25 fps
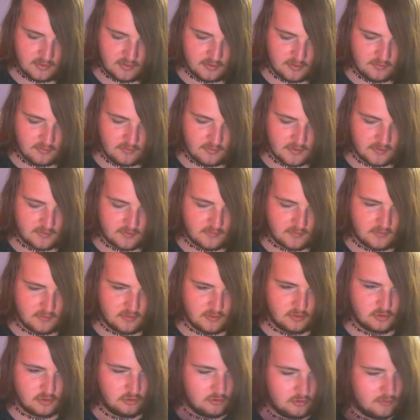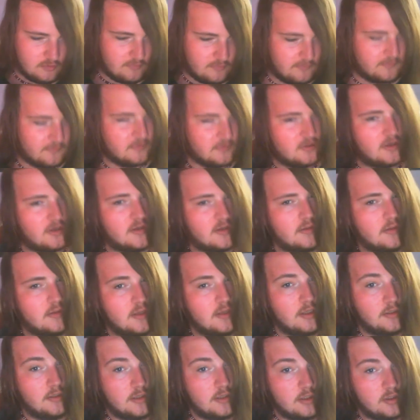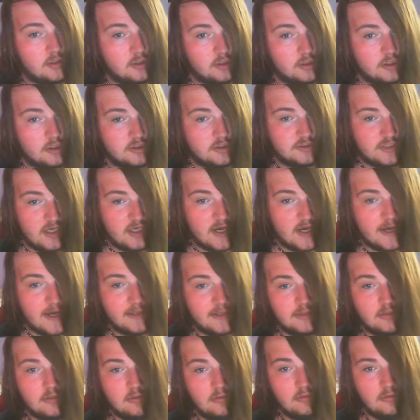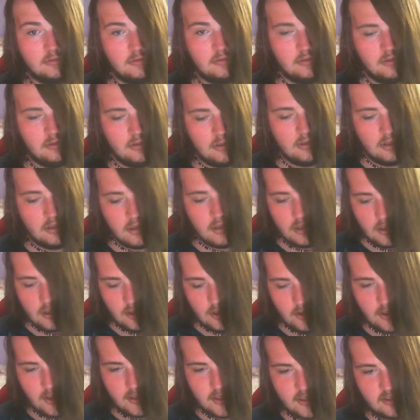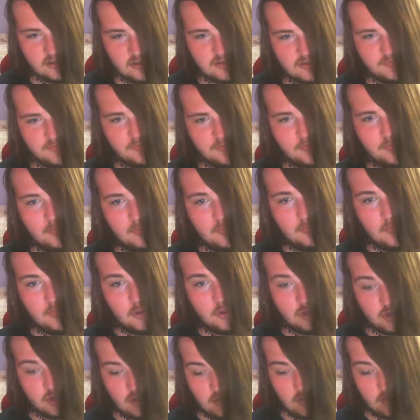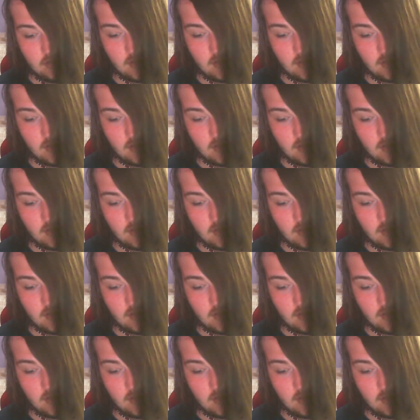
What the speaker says: And usually if they're laying down on their side, you can push